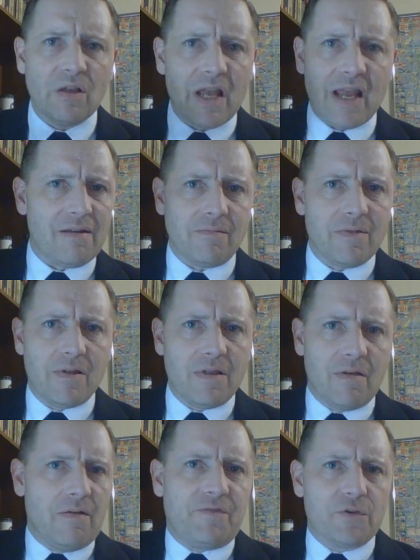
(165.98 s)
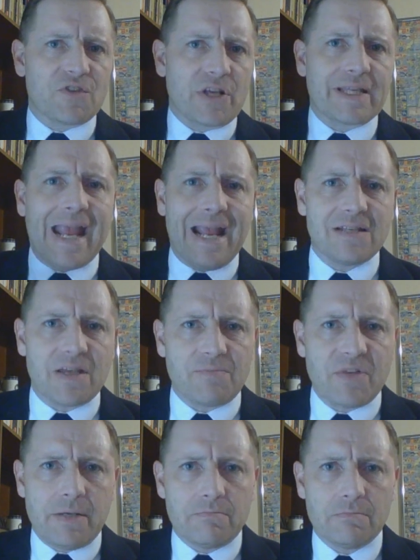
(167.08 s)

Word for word: it, it feels like the can's empty